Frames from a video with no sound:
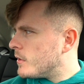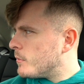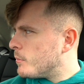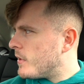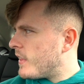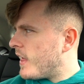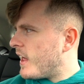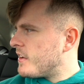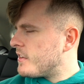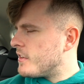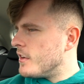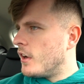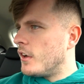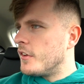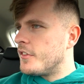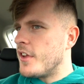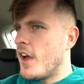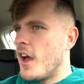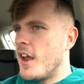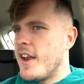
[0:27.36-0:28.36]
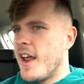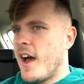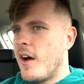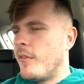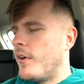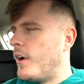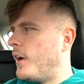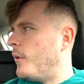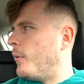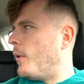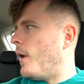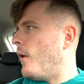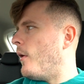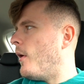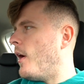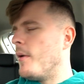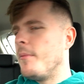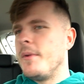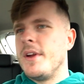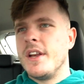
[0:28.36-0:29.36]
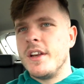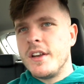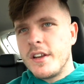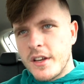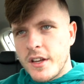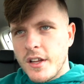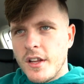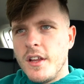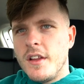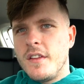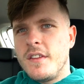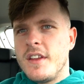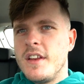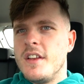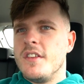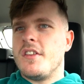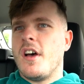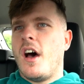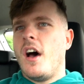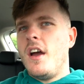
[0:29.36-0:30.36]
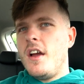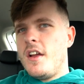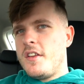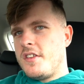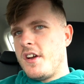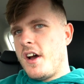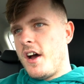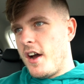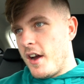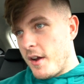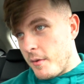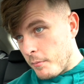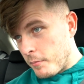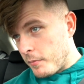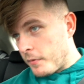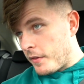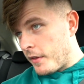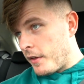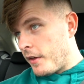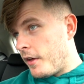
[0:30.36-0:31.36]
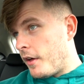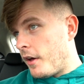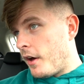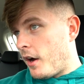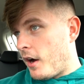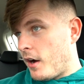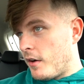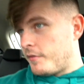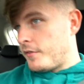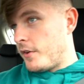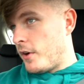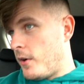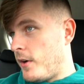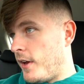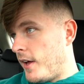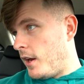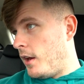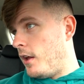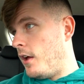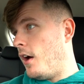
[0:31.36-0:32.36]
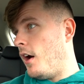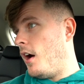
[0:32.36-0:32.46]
but that's not turned out very well. I mean, the entire time that I've known Ella,